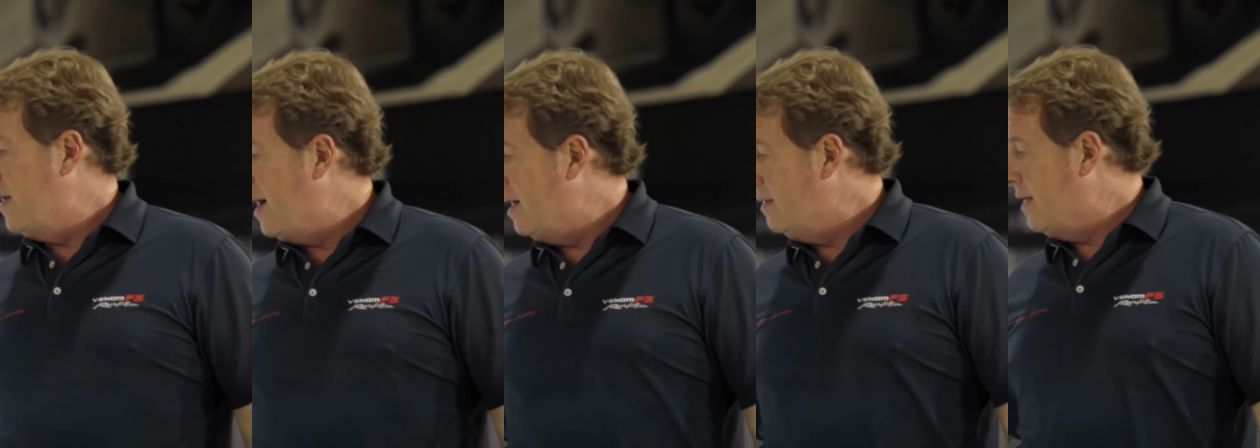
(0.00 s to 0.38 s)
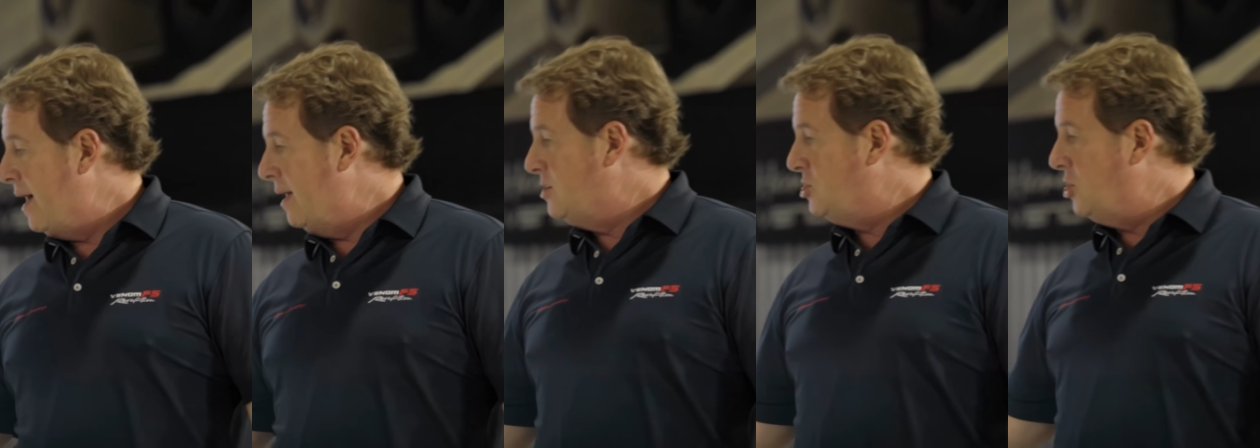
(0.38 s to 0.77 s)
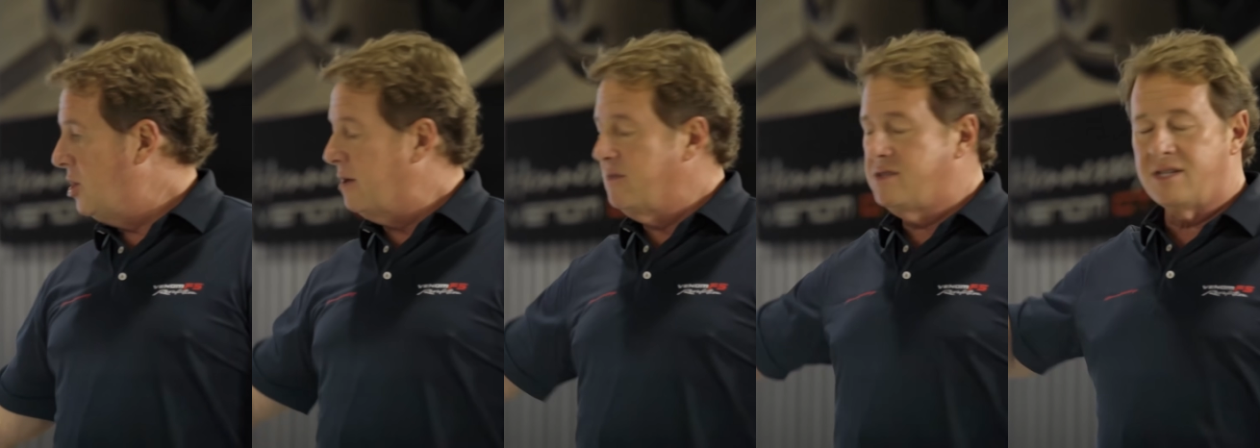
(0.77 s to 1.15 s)
That
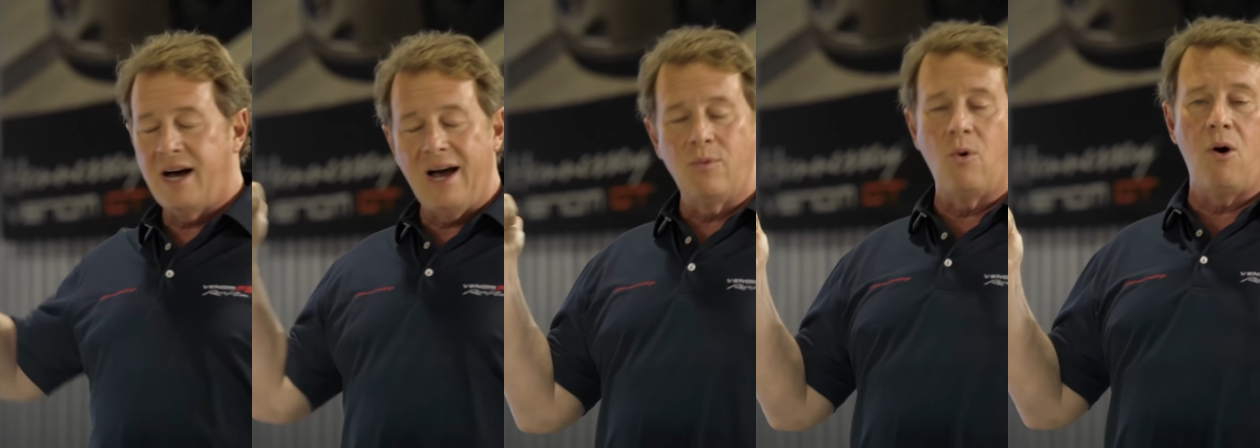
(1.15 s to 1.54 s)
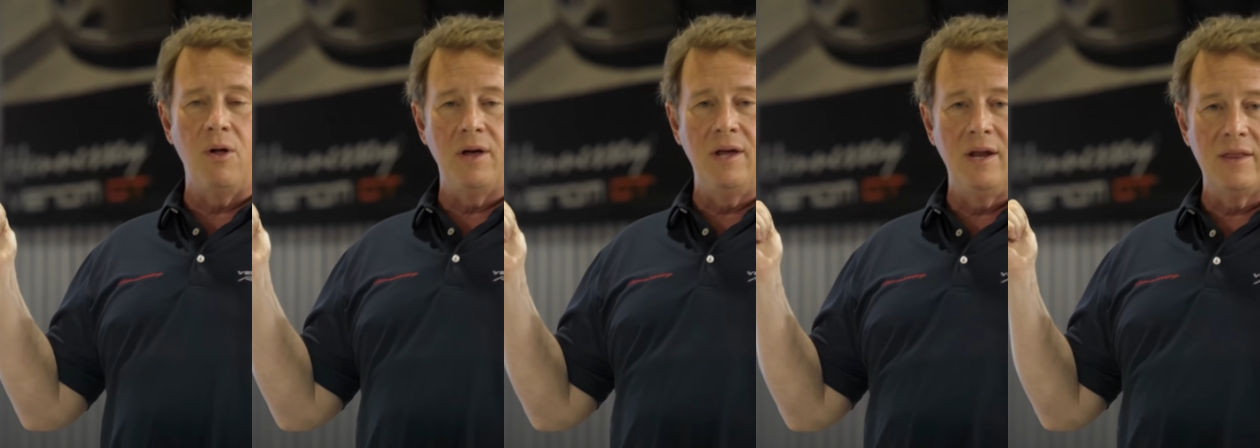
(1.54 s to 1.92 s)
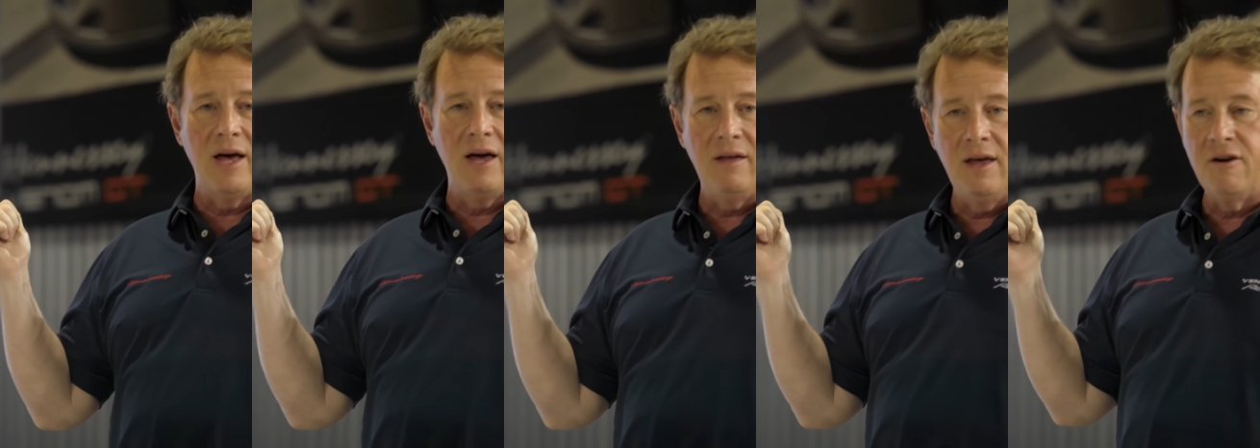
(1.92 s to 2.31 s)
chunk of sidewall hitting
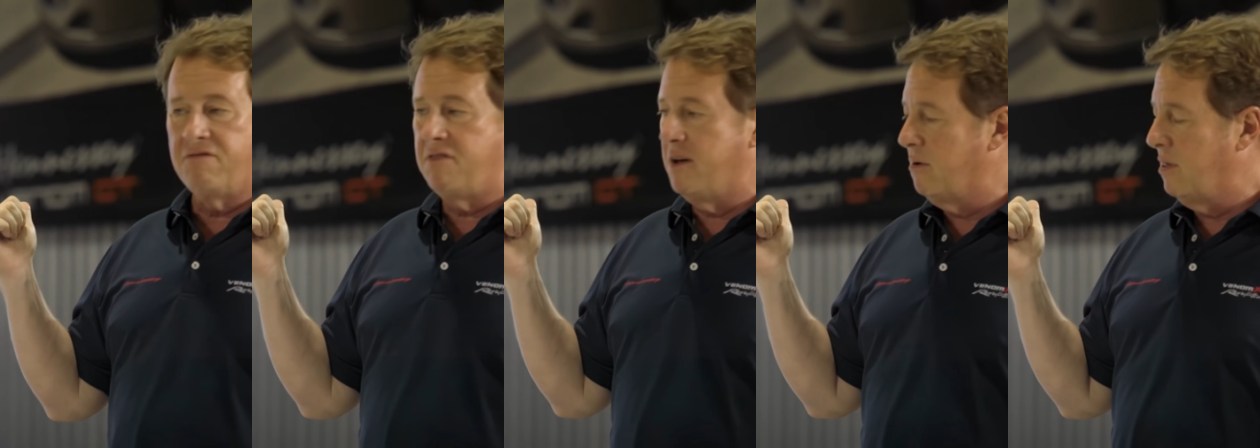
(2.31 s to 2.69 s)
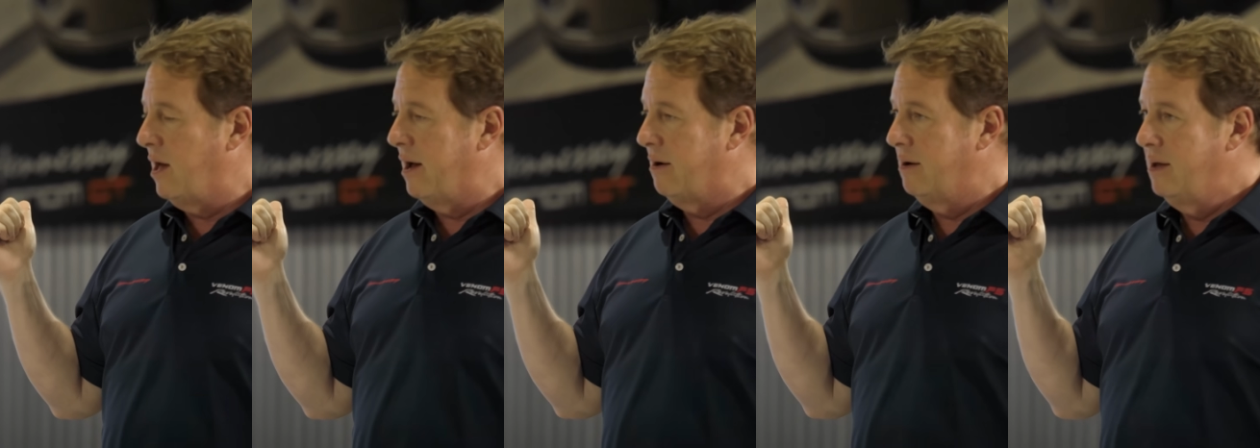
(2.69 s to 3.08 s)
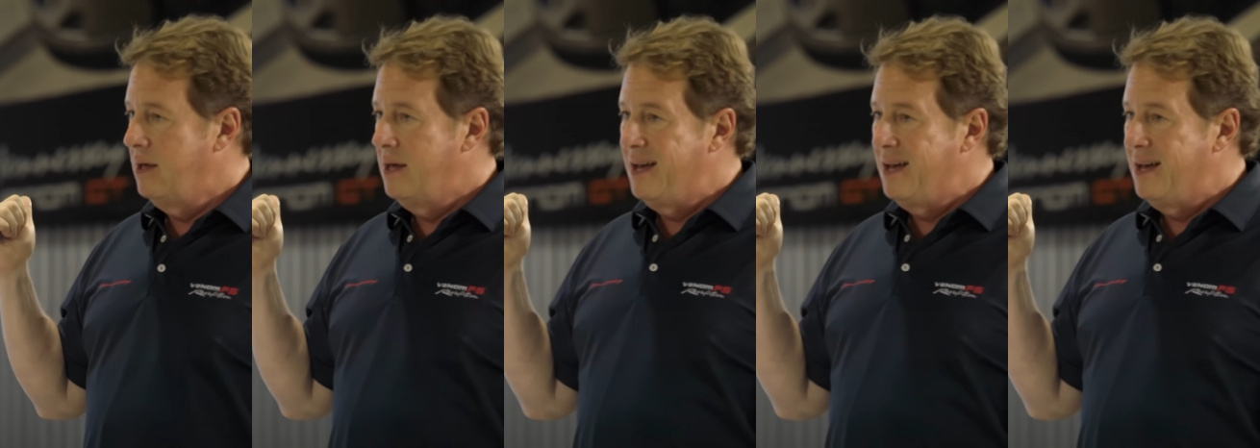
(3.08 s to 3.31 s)
that inner fender liner,